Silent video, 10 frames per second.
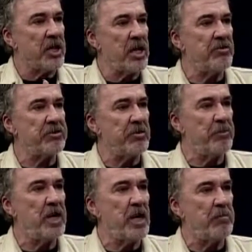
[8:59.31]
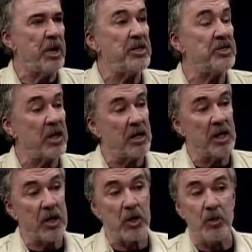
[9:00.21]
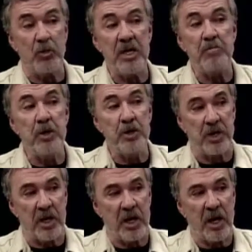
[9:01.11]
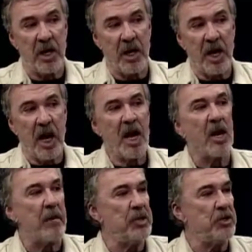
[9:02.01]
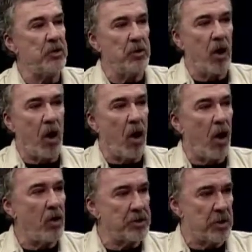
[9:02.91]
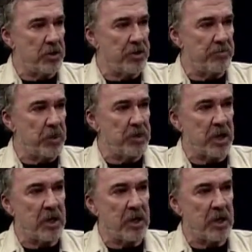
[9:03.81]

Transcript: The gift of being a bass singer that could read music let me do all sorts of music.